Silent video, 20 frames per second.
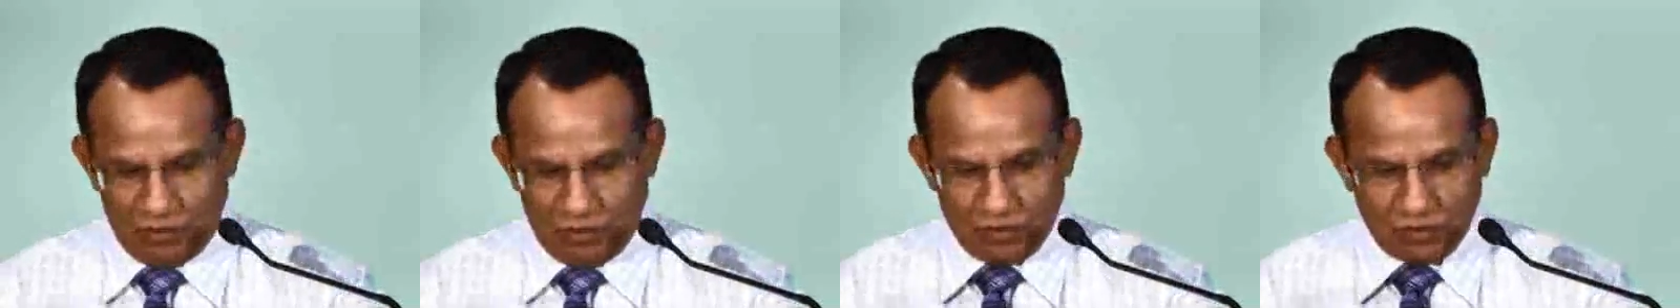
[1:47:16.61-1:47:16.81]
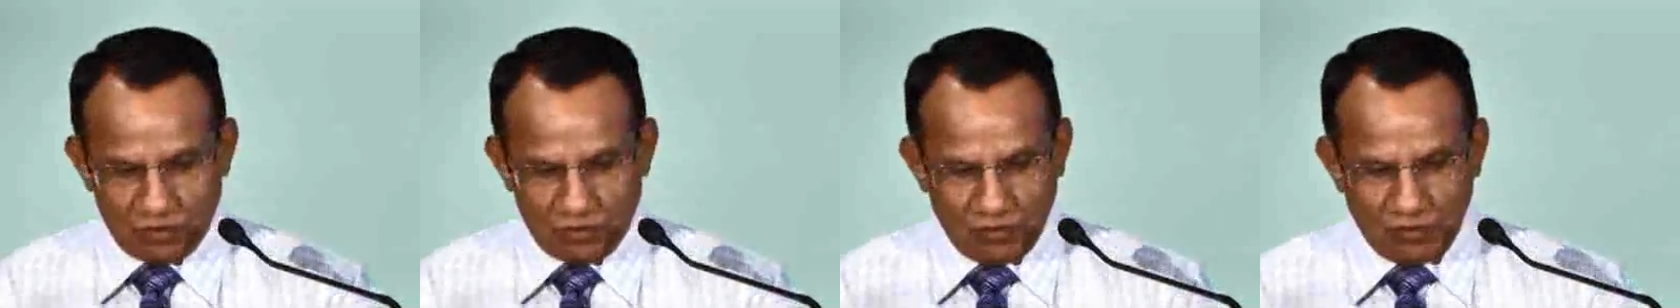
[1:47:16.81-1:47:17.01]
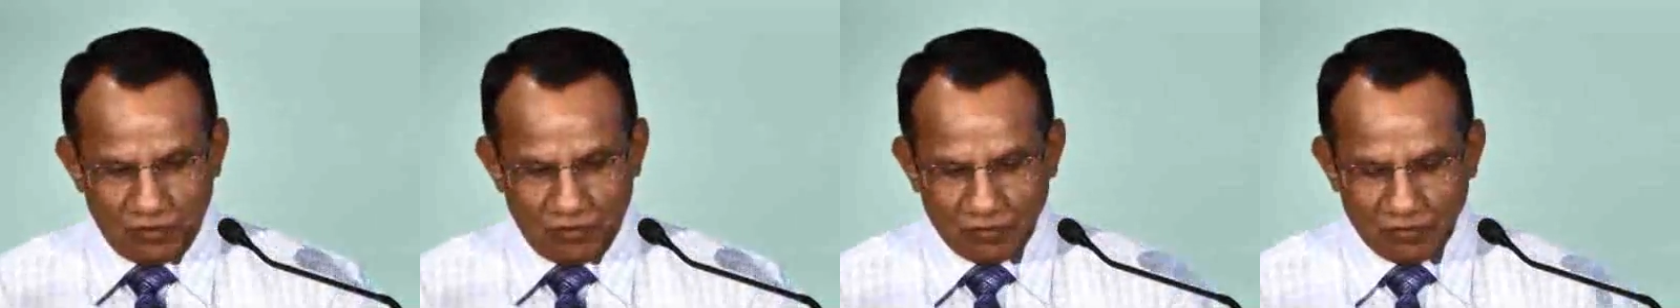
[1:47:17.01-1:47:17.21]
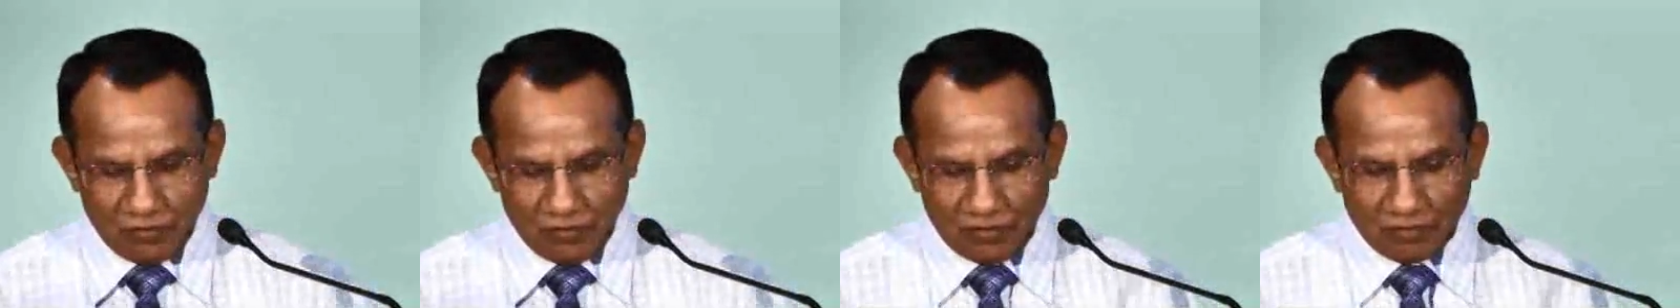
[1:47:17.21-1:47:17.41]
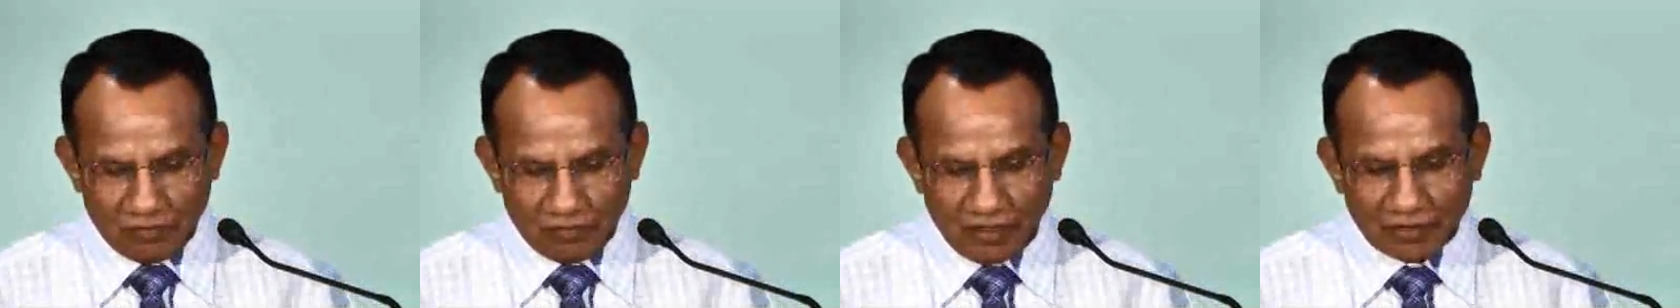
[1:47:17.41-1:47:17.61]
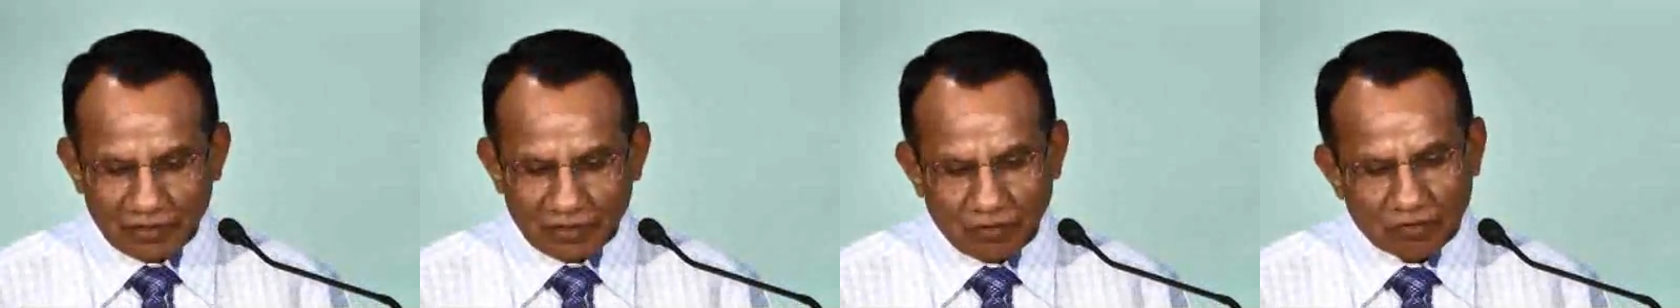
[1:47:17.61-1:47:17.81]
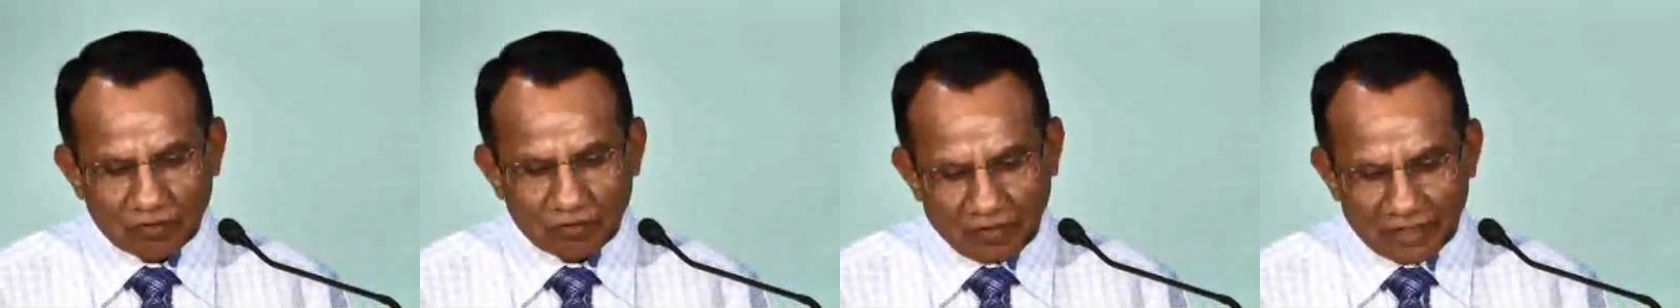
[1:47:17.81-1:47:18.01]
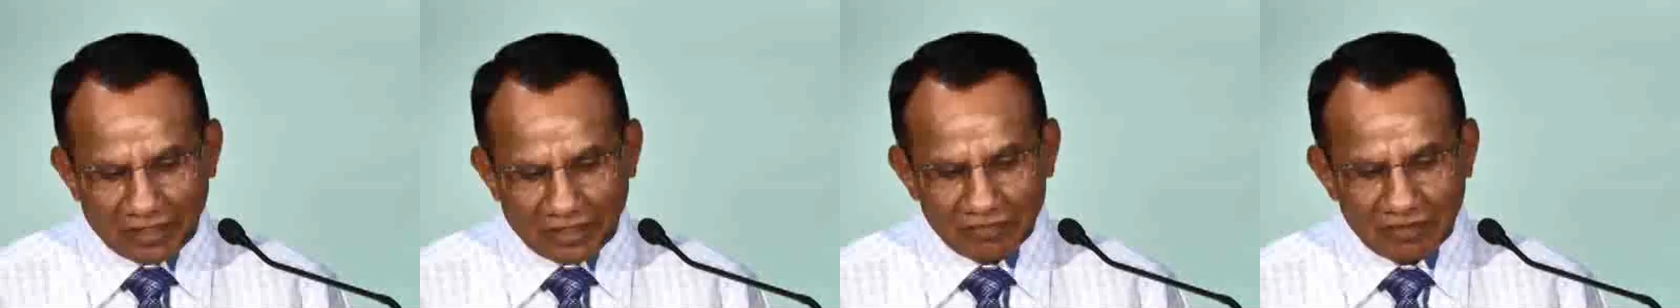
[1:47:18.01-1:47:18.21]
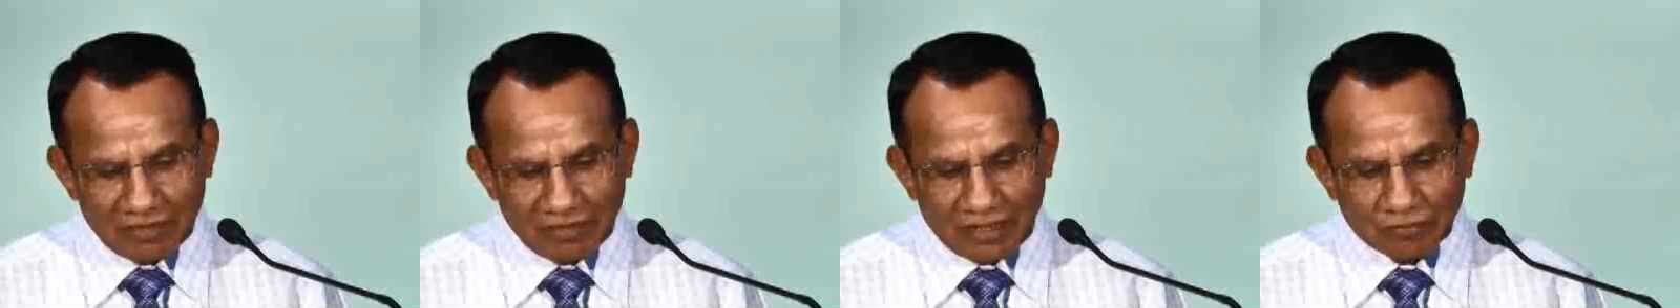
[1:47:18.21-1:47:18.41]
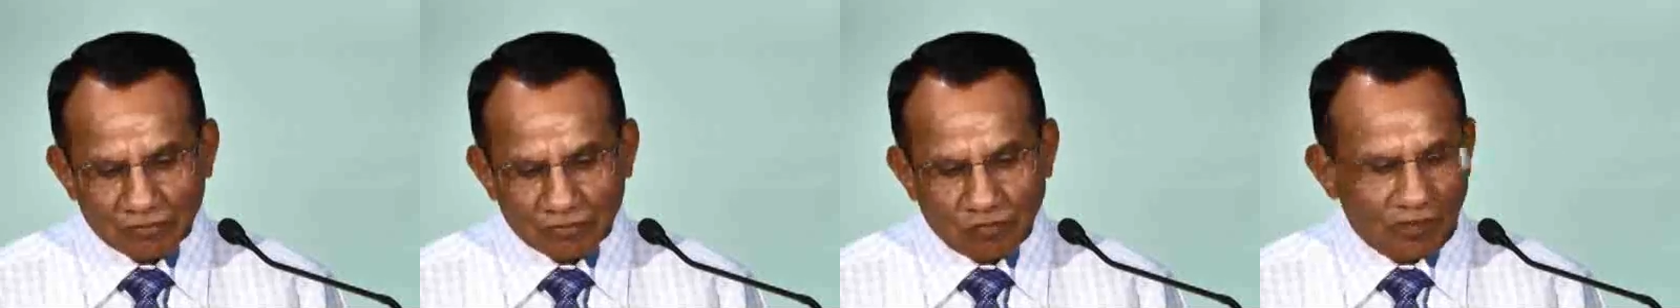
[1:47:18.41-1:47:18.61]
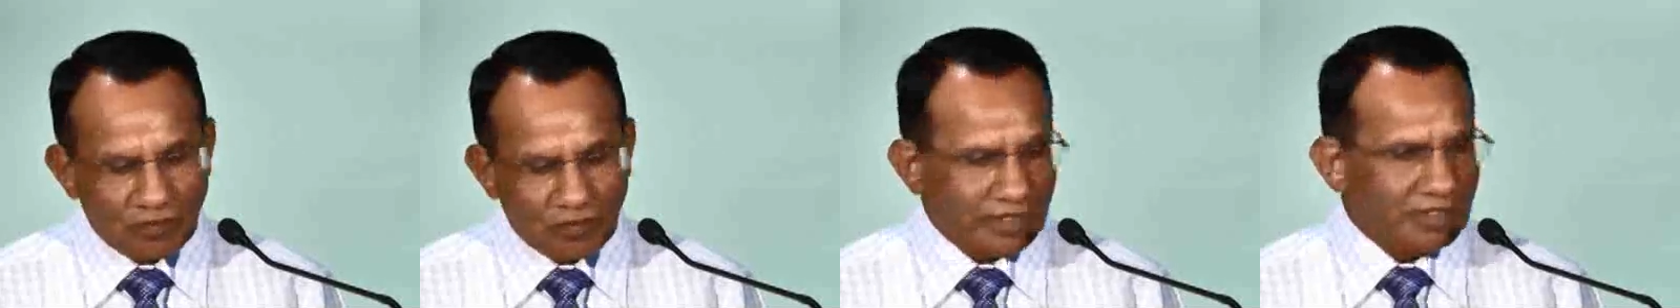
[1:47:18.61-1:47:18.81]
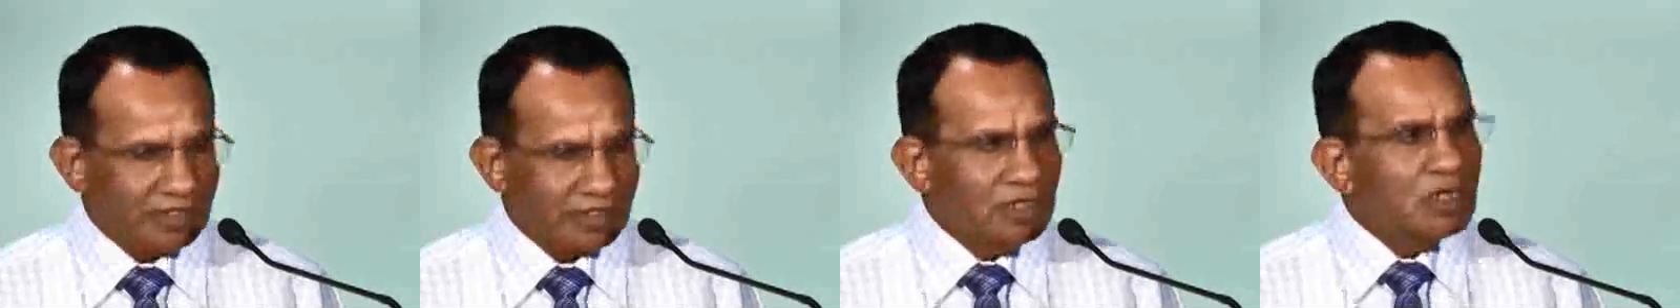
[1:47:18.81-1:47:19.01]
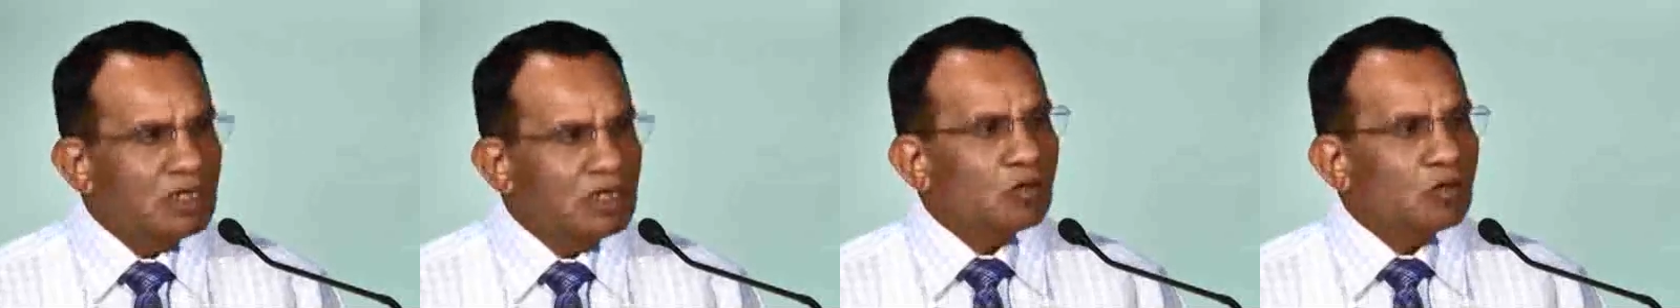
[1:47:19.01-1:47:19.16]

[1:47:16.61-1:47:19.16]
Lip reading: So for fungal we'll have to wait.